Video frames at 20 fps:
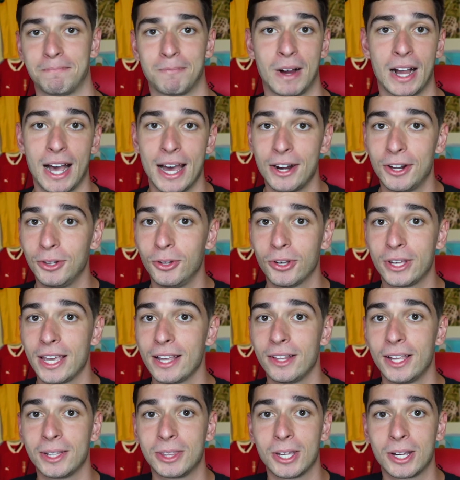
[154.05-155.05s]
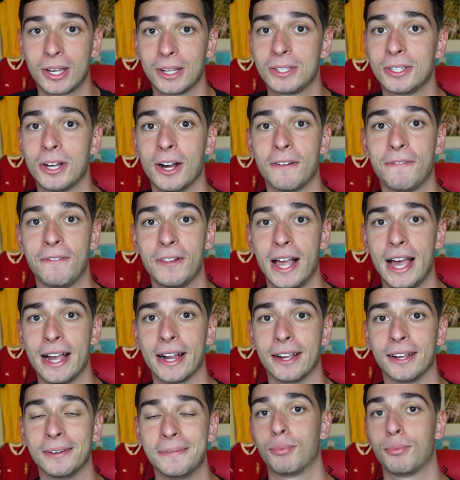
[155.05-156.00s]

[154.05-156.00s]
kind of looking like the Qatar flag.